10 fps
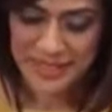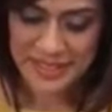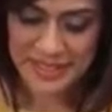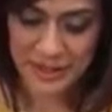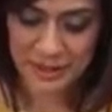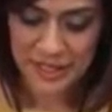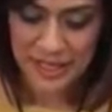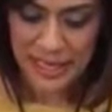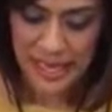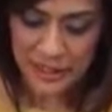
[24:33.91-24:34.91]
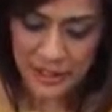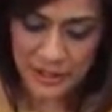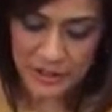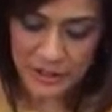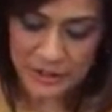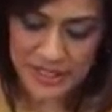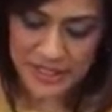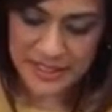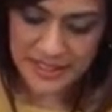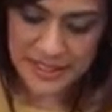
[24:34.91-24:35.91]
So how do you use
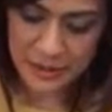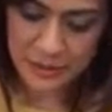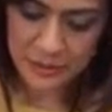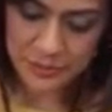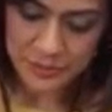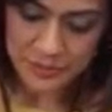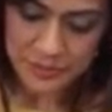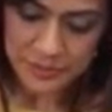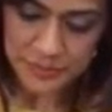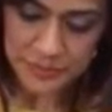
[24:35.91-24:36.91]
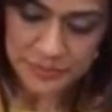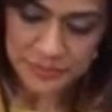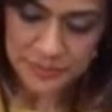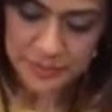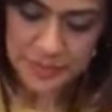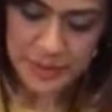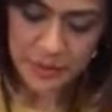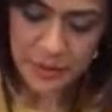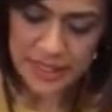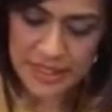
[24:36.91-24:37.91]
these now?
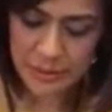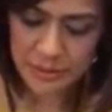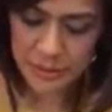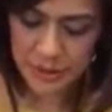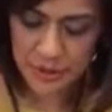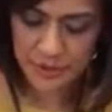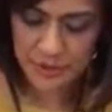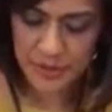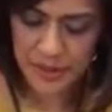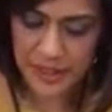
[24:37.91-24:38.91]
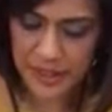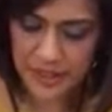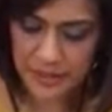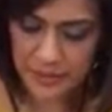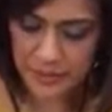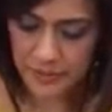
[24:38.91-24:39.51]
Quite simple. Again,